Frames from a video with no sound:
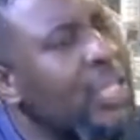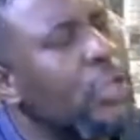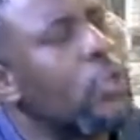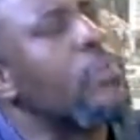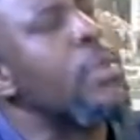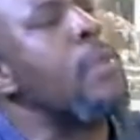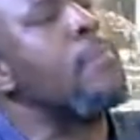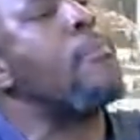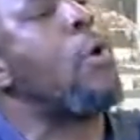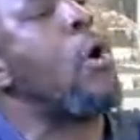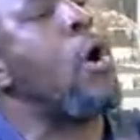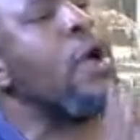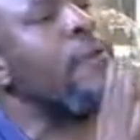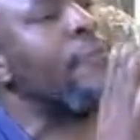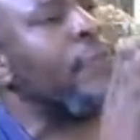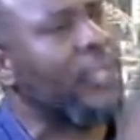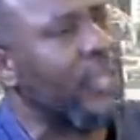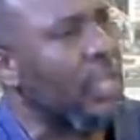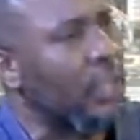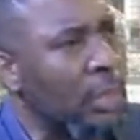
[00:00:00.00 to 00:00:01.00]
be more
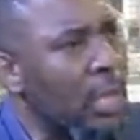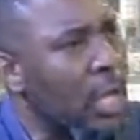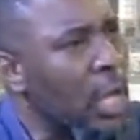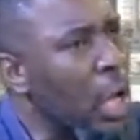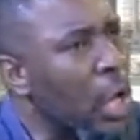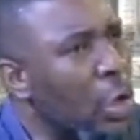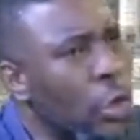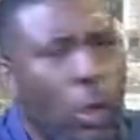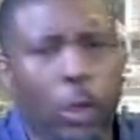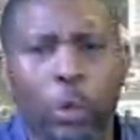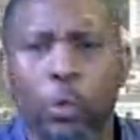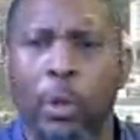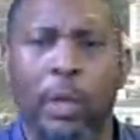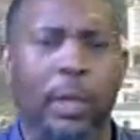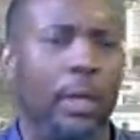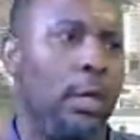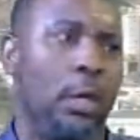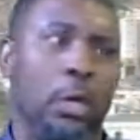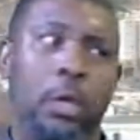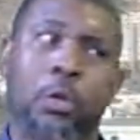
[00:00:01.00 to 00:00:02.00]
efficient. Not the one,
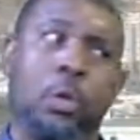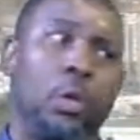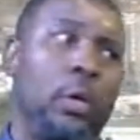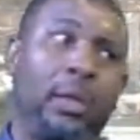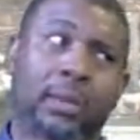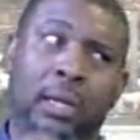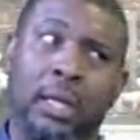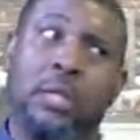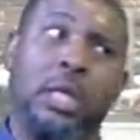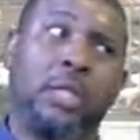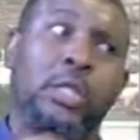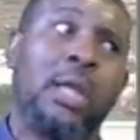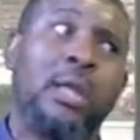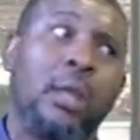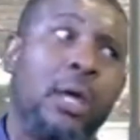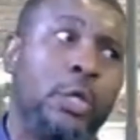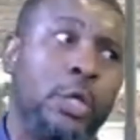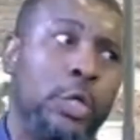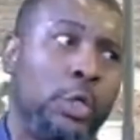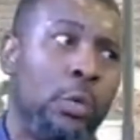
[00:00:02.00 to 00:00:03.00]
there's
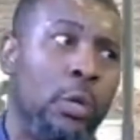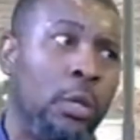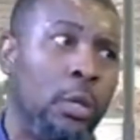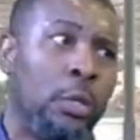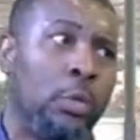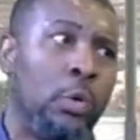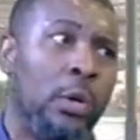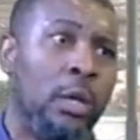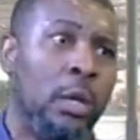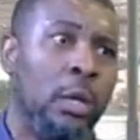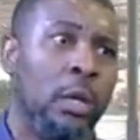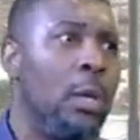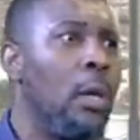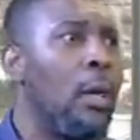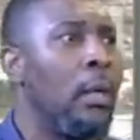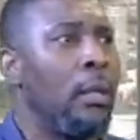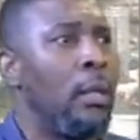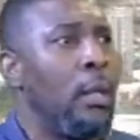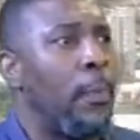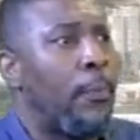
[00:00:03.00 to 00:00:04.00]
another issue
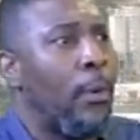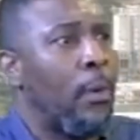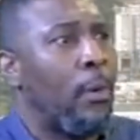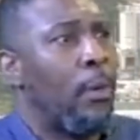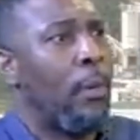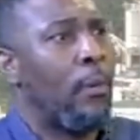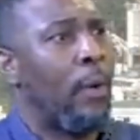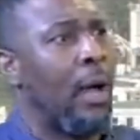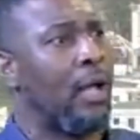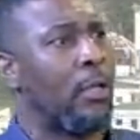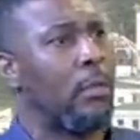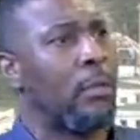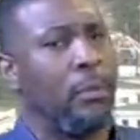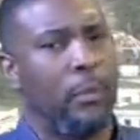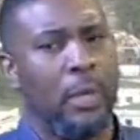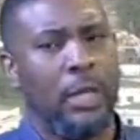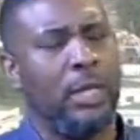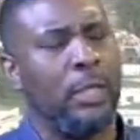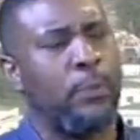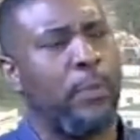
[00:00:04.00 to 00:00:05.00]
again. The problem
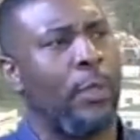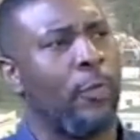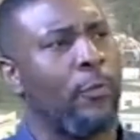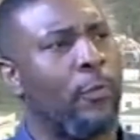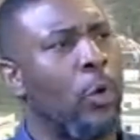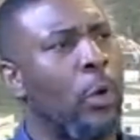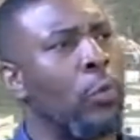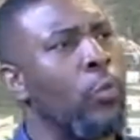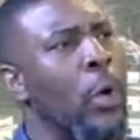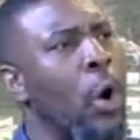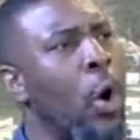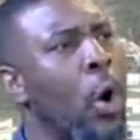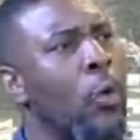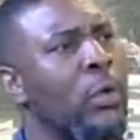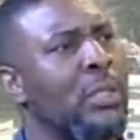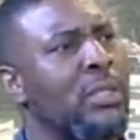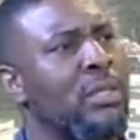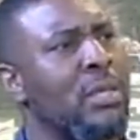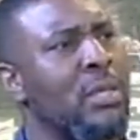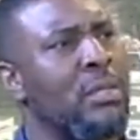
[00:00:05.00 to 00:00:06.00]
in this part of the world, we
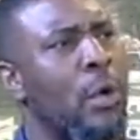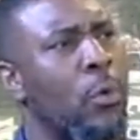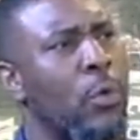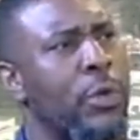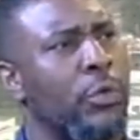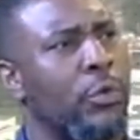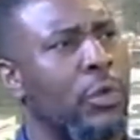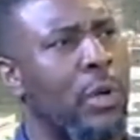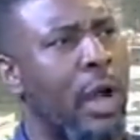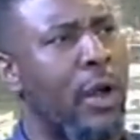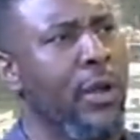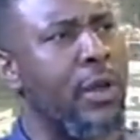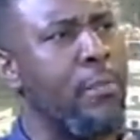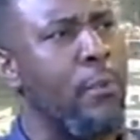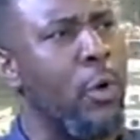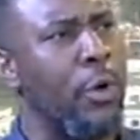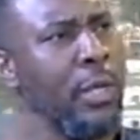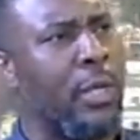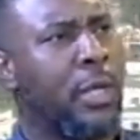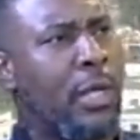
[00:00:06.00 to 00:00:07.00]
always think that when you carry
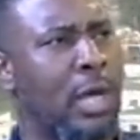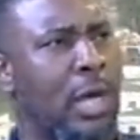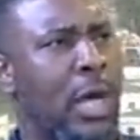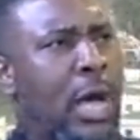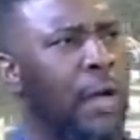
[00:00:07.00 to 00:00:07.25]
money and